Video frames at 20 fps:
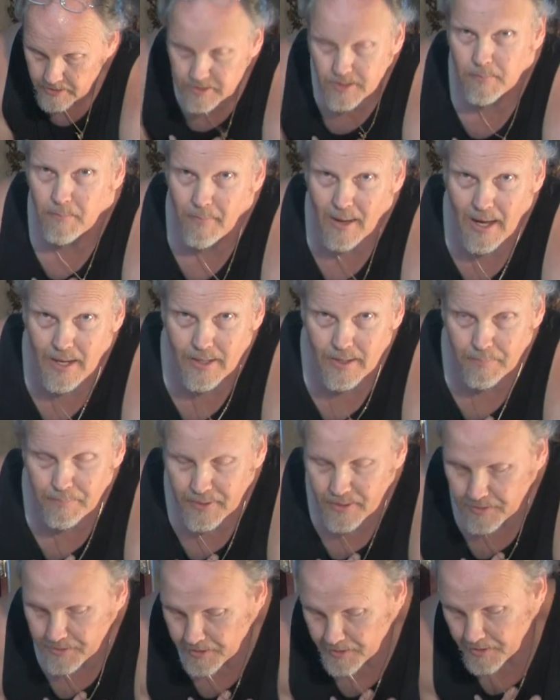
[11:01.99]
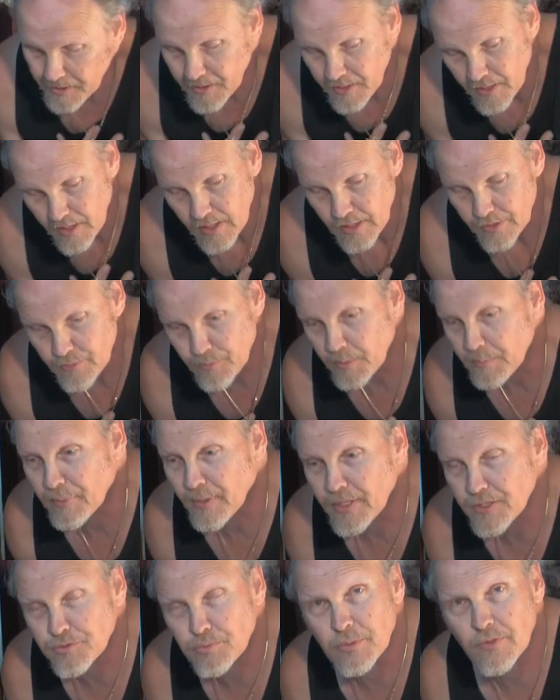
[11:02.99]
Because in my opinion, the
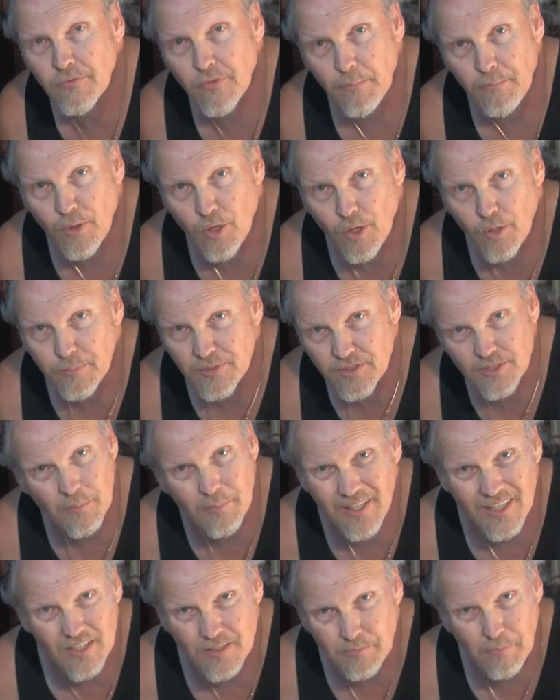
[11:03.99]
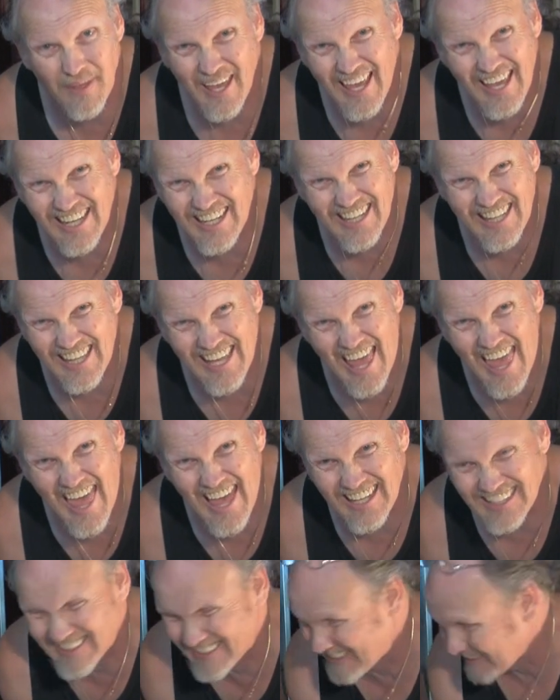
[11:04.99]
replacement of the bulb is the biggest pain in the
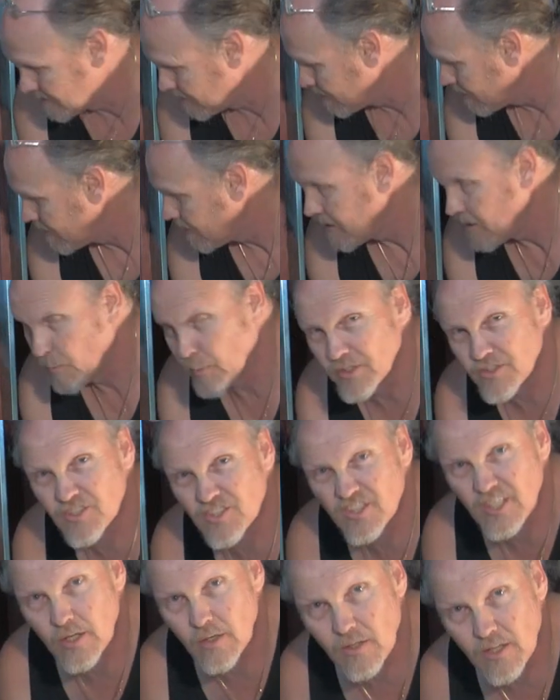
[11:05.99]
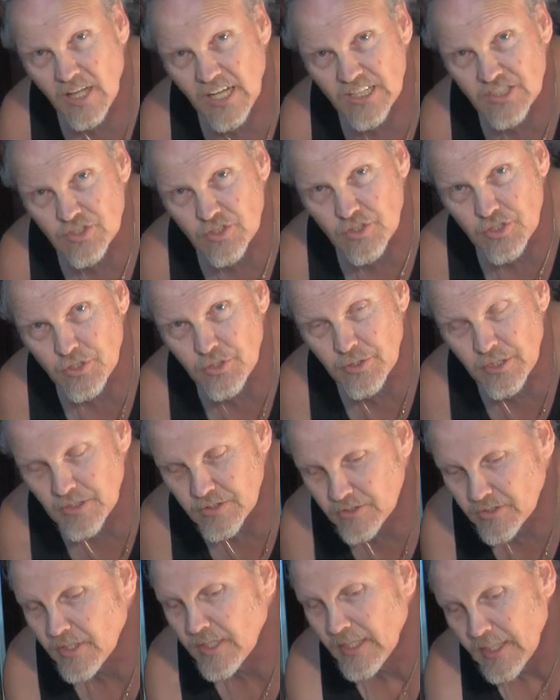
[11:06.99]
ass with sterilizer
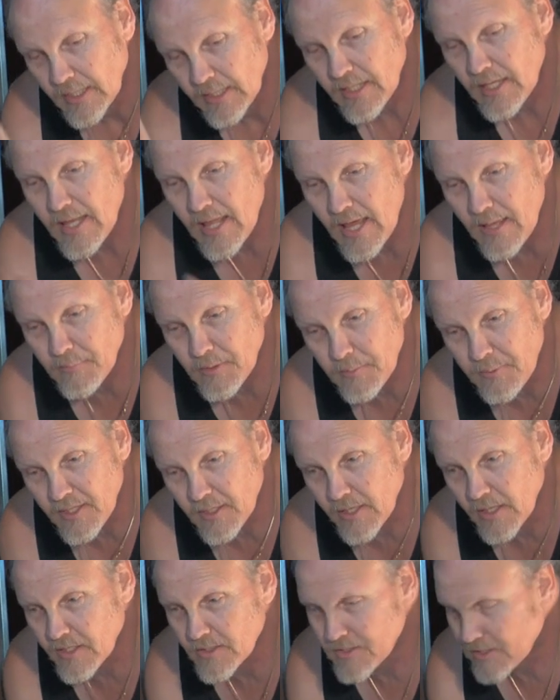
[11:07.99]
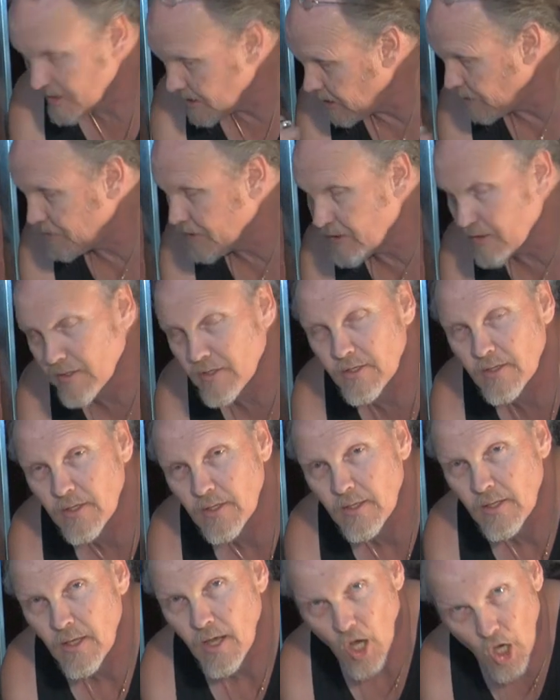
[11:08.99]
units, namely because if you
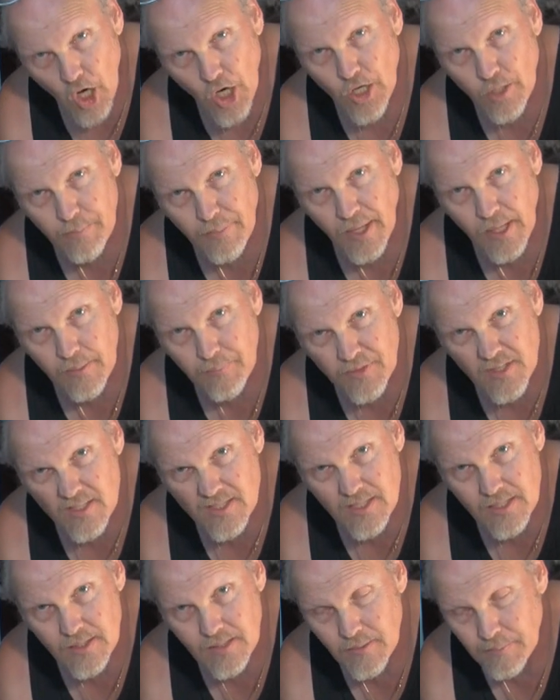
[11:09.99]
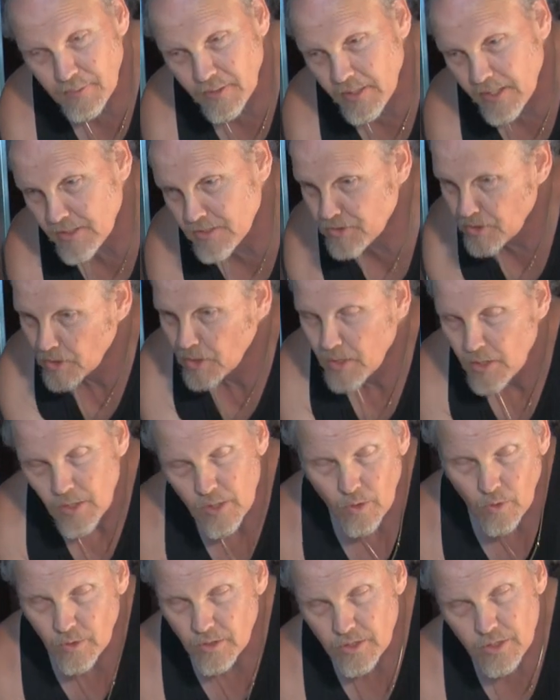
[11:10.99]
hard pipe this into place,
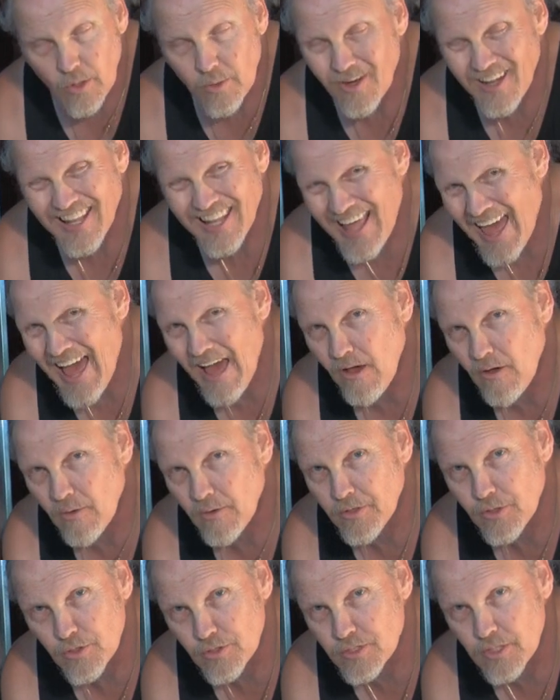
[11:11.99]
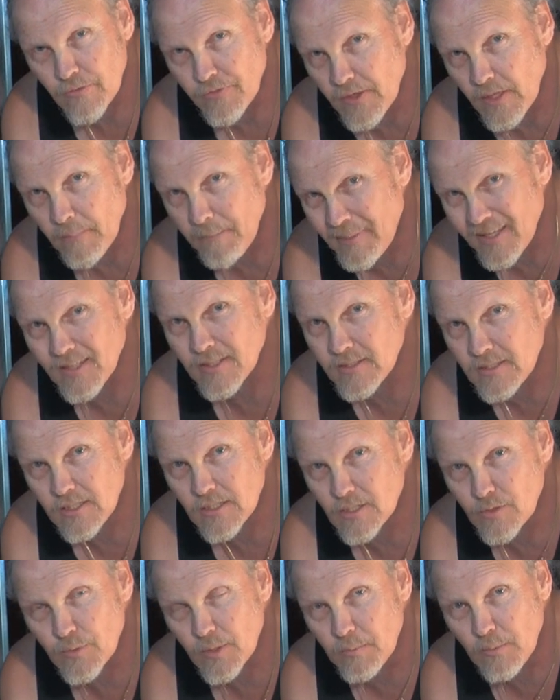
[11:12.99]
or don't allow yourself the
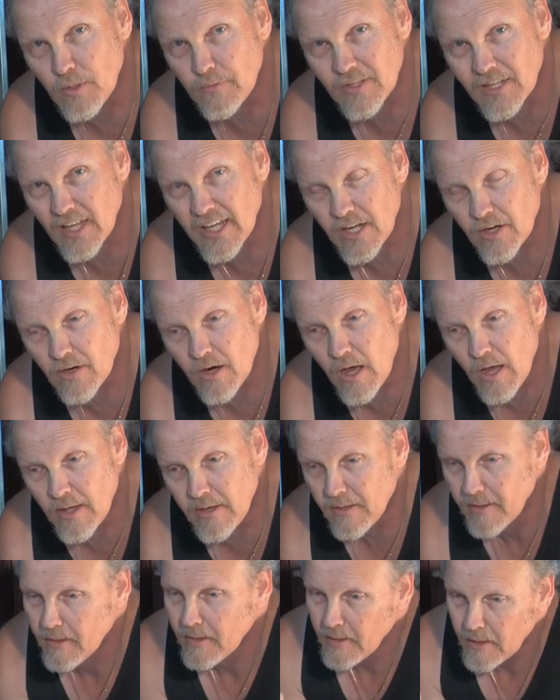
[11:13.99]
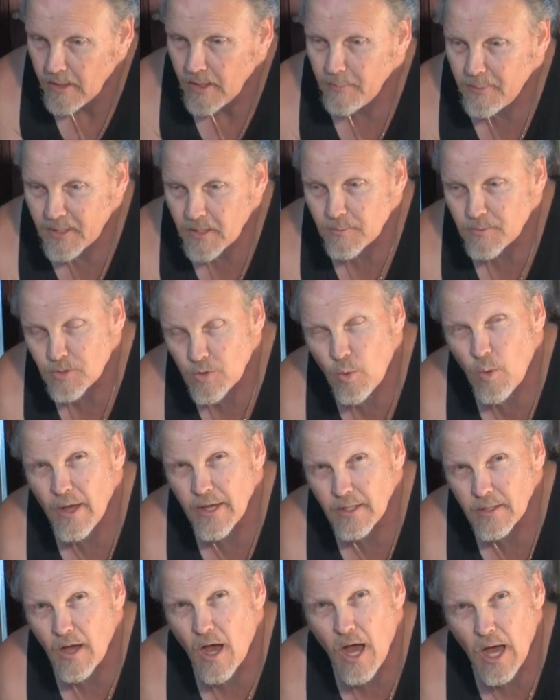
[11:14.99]
ability to remove it later on, it becomes
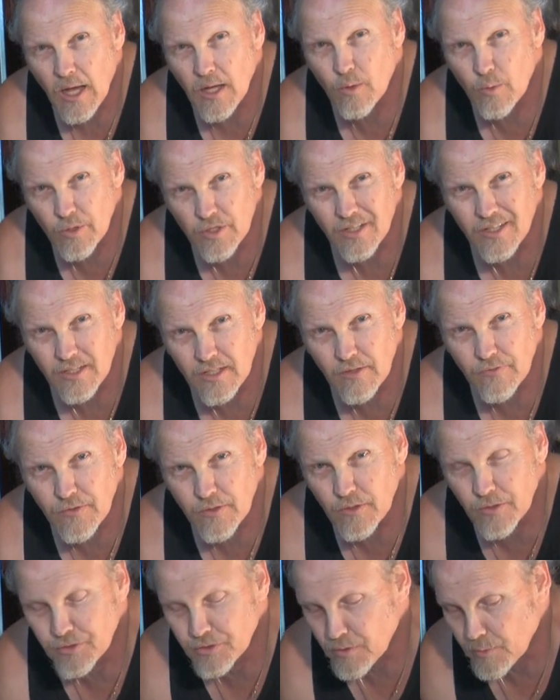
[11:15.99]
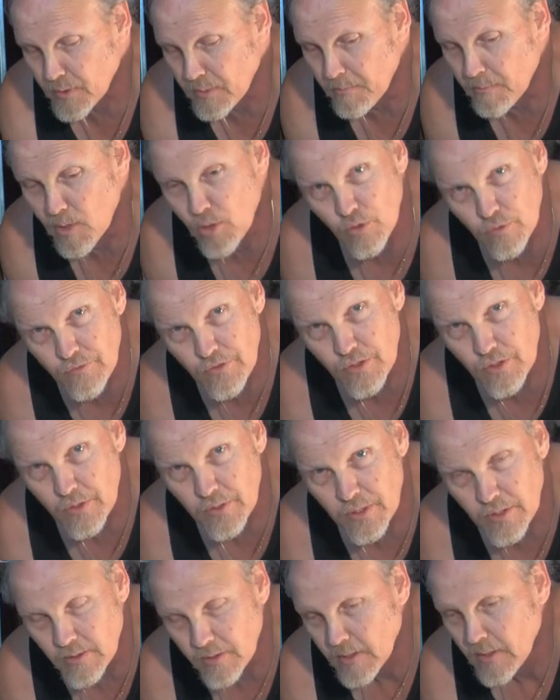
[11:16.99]
quite awkward and difficult to remove the
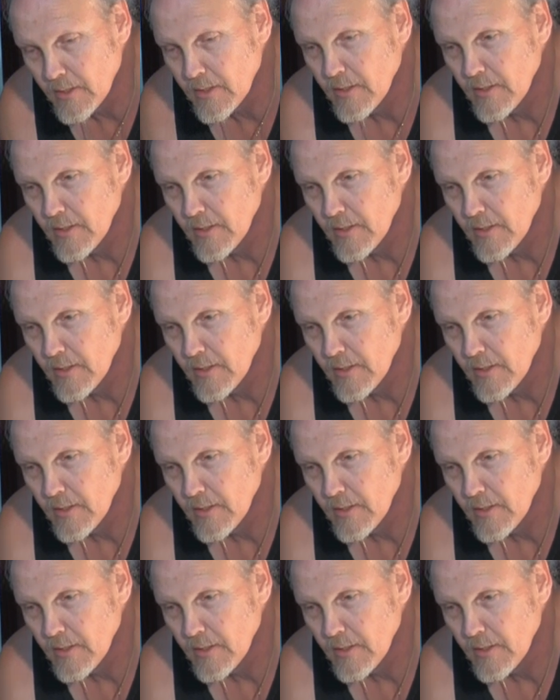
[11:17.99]
unit.